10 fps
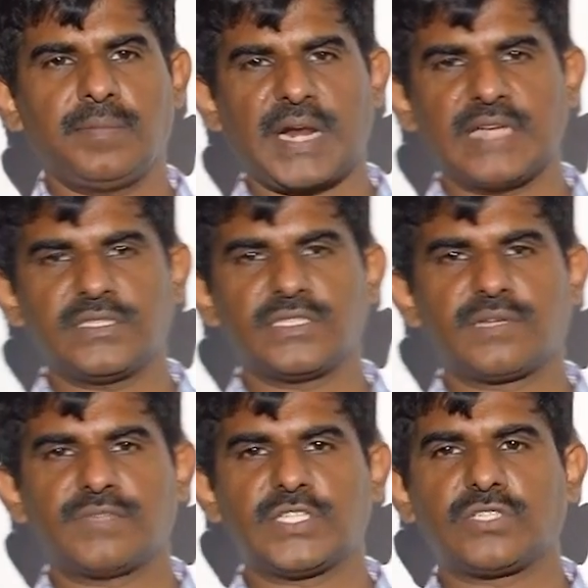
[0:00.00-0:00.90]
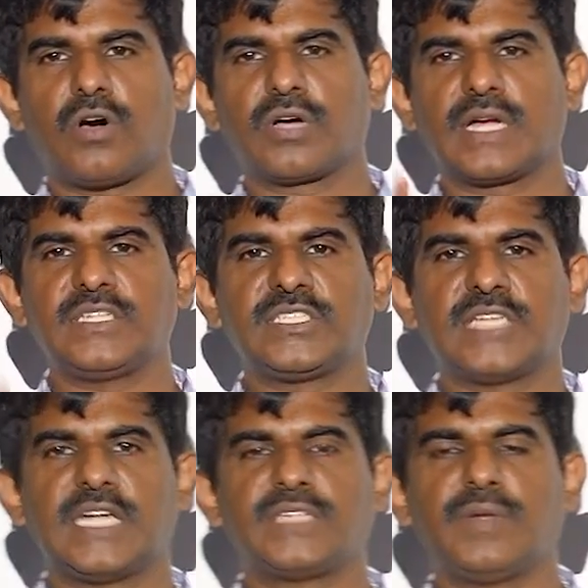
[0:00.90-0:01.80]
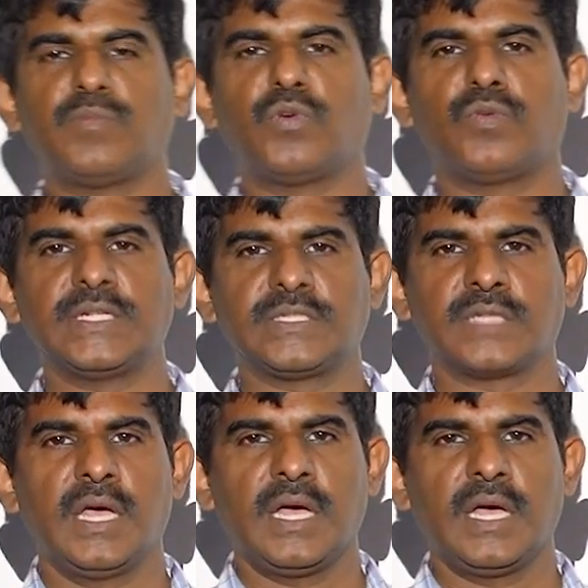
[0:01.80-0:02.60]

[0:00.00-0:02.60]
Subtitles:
prices of the stock and the shares will move is,